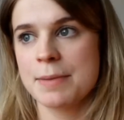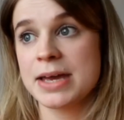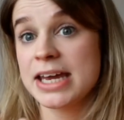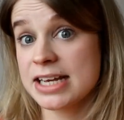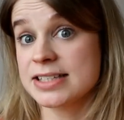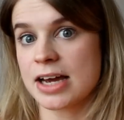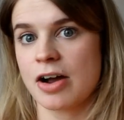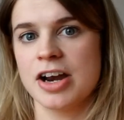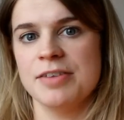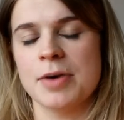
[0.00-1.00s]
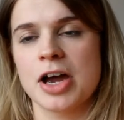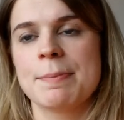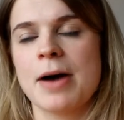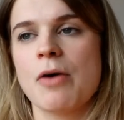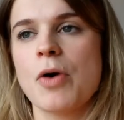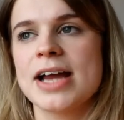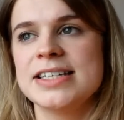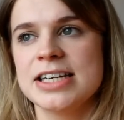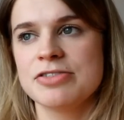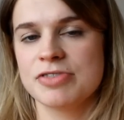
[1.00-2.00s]
It is that kind of book, but what I
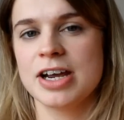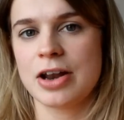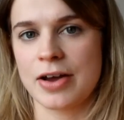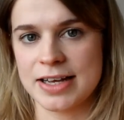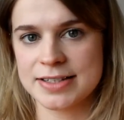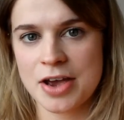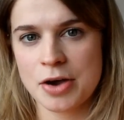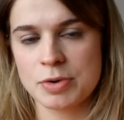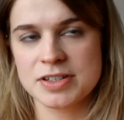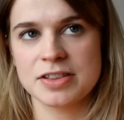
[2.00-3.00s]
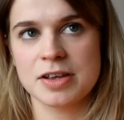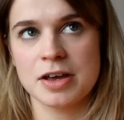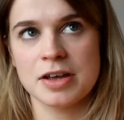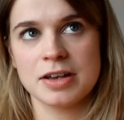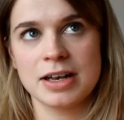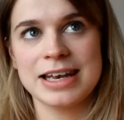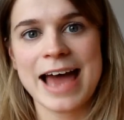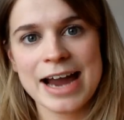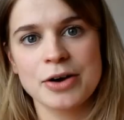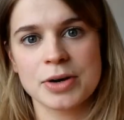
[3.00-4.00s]
didn't realise was that the
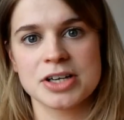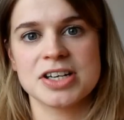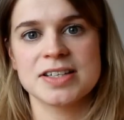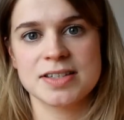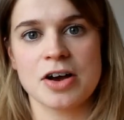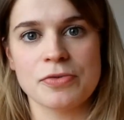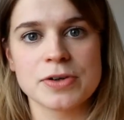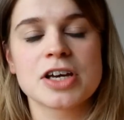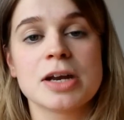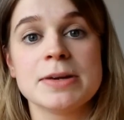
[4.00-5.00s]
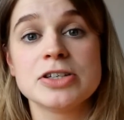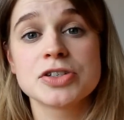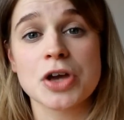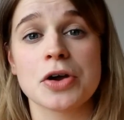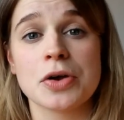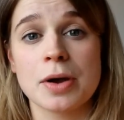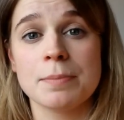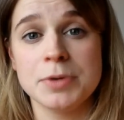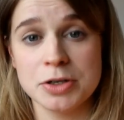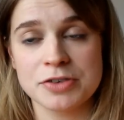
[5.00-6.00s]
language itself was going to be so
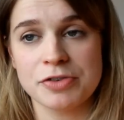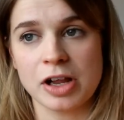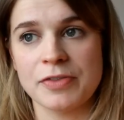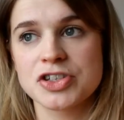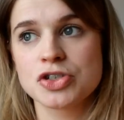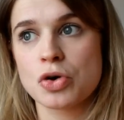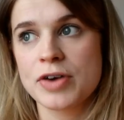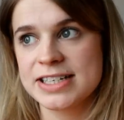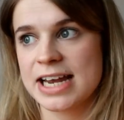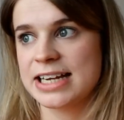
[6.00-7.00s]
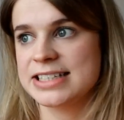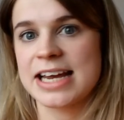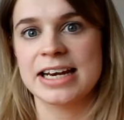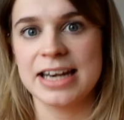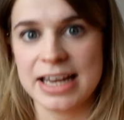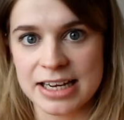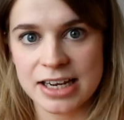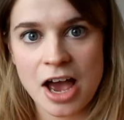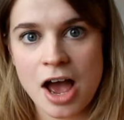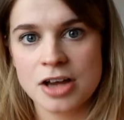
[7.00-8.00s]
beautiful, and the storytelling technique
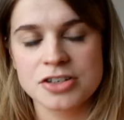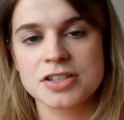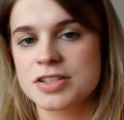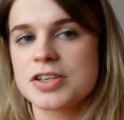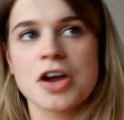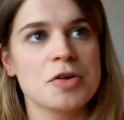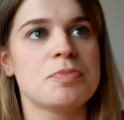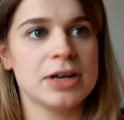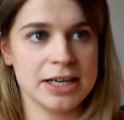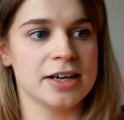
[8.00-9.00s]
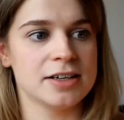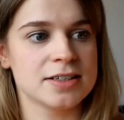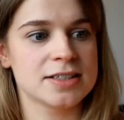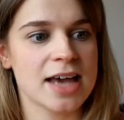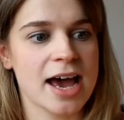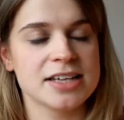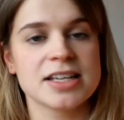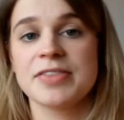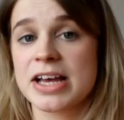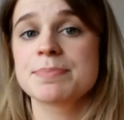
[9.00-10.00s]
just so brilliant, and
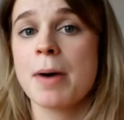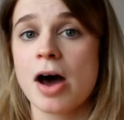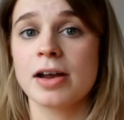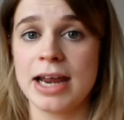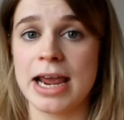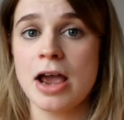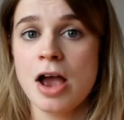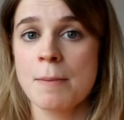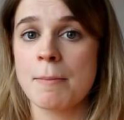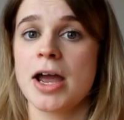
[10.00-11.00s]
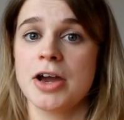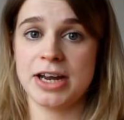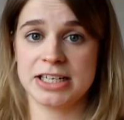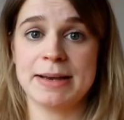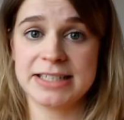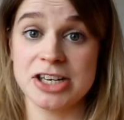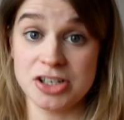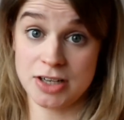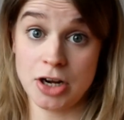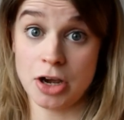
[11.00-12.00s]
that's partly my own
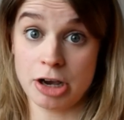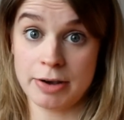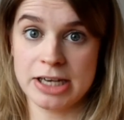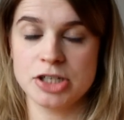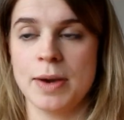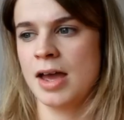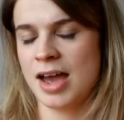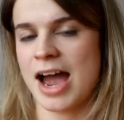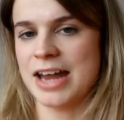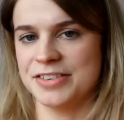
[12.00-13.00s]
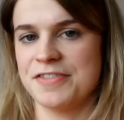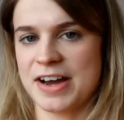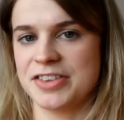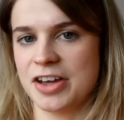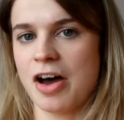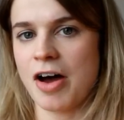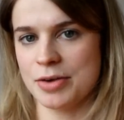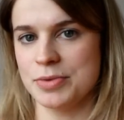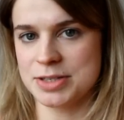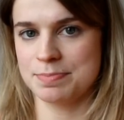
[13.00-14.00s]
expectations, I know, going into it, and the fact that I
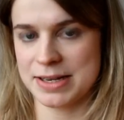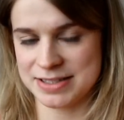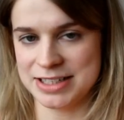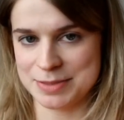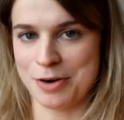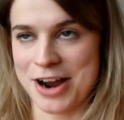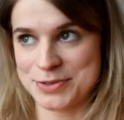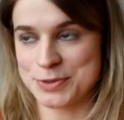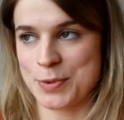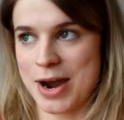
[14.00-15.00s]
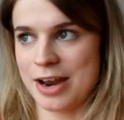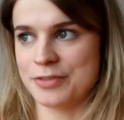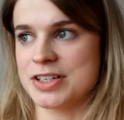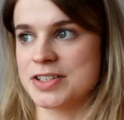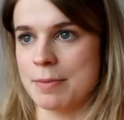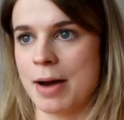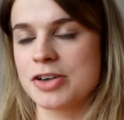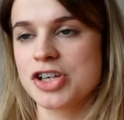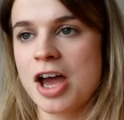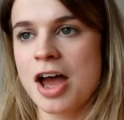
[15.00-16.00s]
was pleasantly surprised, which is why I loved it so
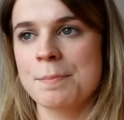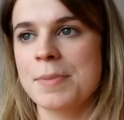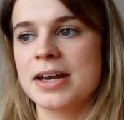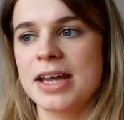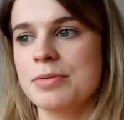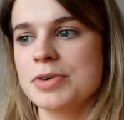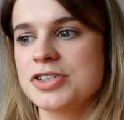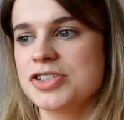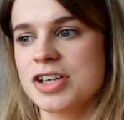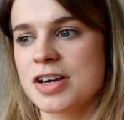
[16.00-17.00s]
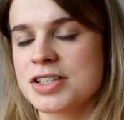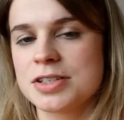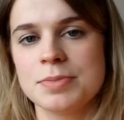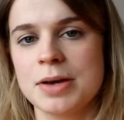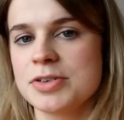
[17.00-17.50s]
much. But it was just